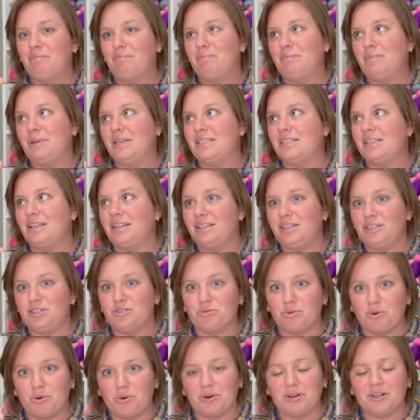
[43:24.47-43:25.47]
basically
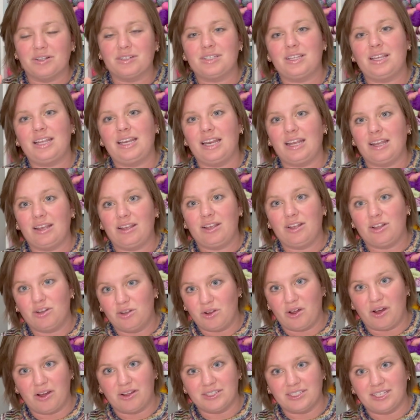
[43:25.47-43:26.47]
drawers and a
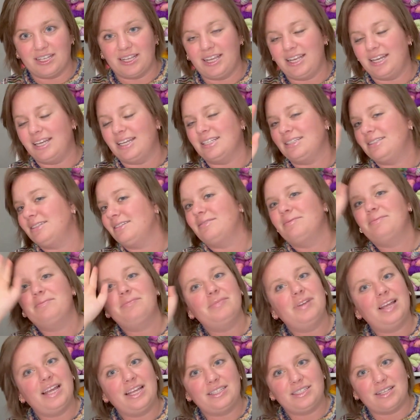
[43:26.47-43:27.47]
closet, and
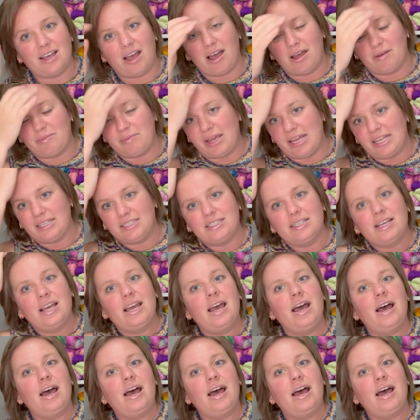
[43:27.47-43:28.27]
it's a hot mess.